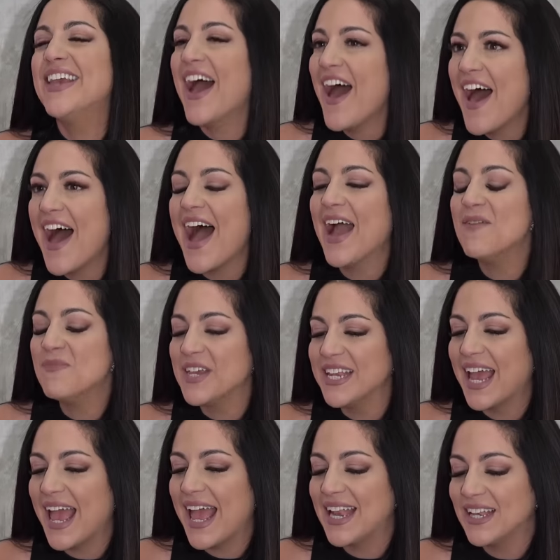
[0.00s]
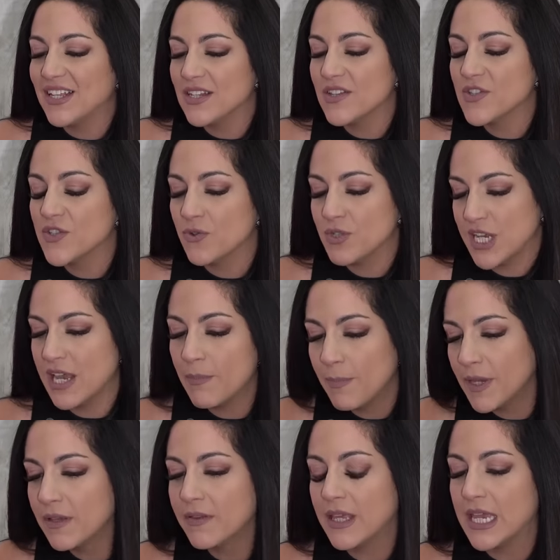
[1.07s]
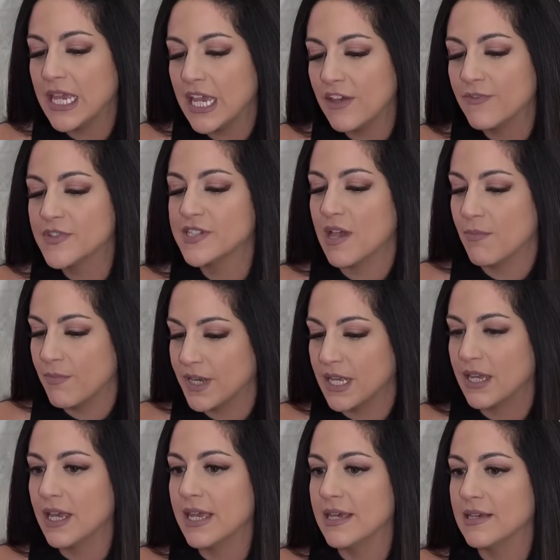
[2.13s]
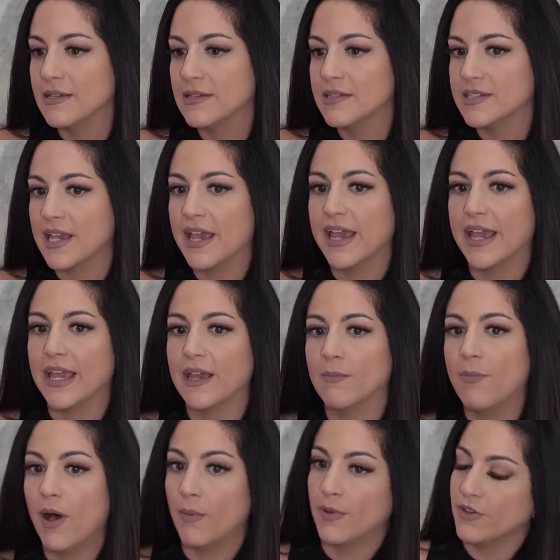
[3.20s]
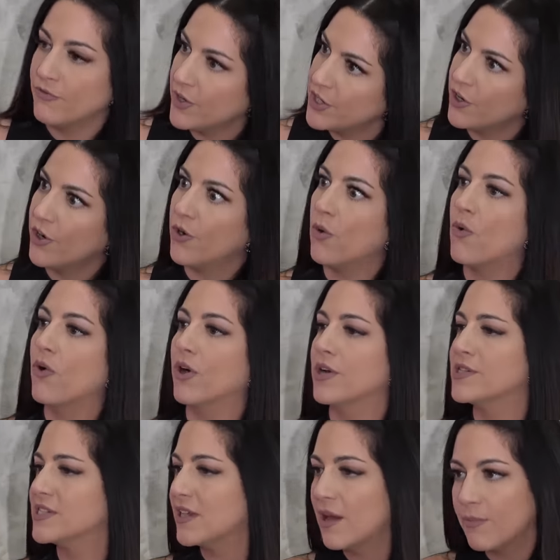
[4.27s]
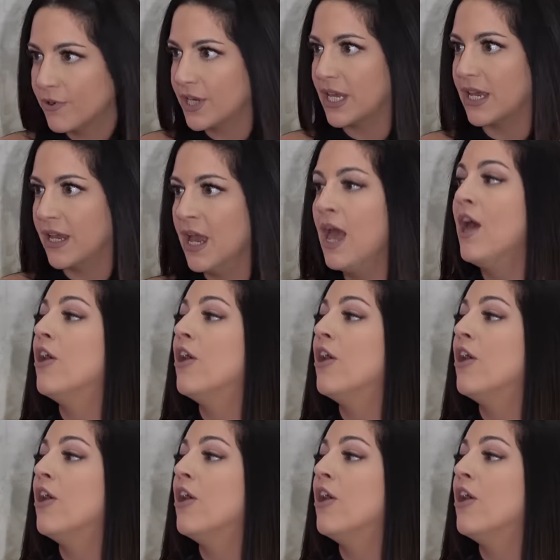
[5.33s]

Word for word: Yeah, I mean, and so typically if somebody is a public figure or a celebrity,